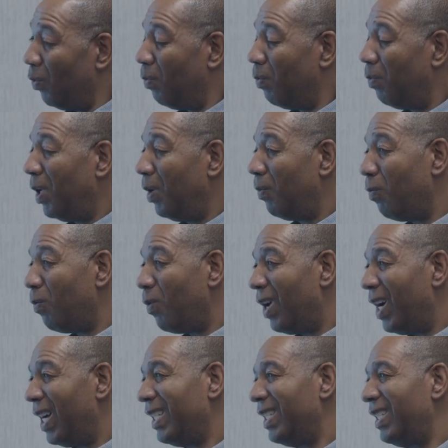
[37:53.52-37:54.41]
we
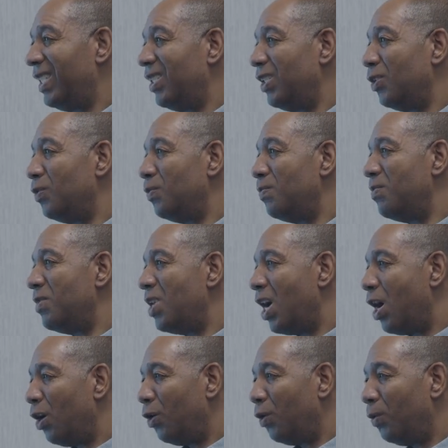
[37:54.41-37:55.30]
want to
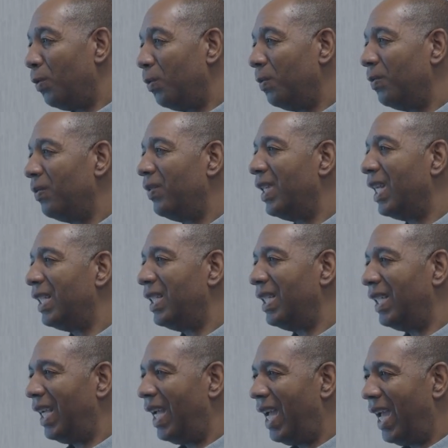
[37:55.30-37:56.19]
know that
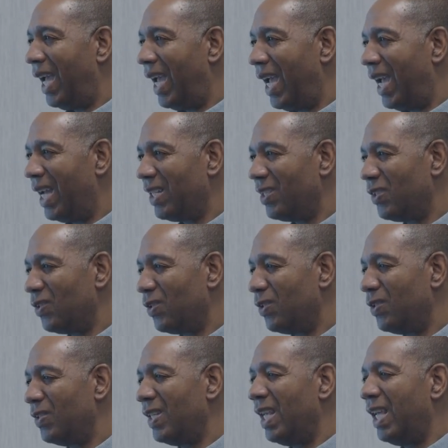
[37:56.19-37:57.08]
the
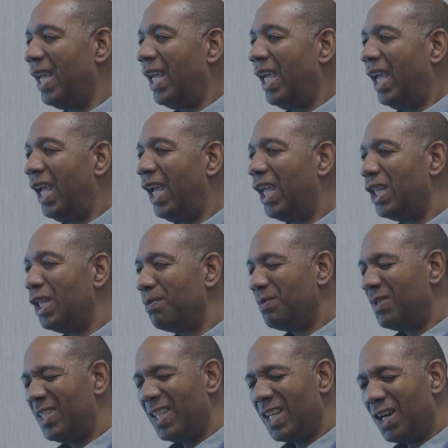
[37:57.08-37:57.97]
answers in
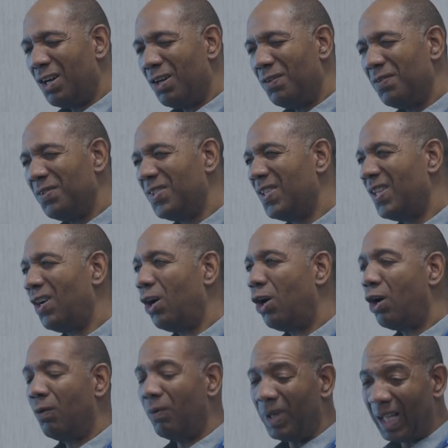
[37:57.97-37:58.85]
themselves
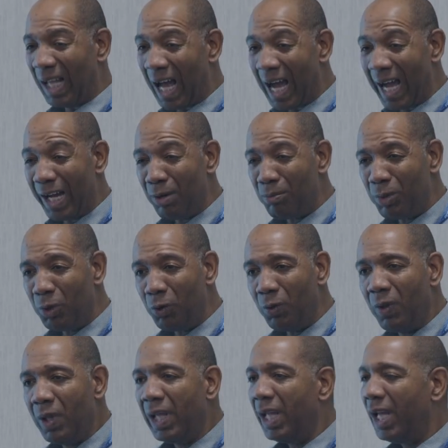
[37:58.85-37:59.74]
are
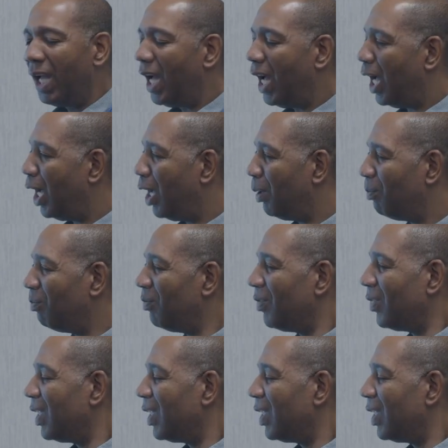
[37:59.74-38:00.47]
reliable. The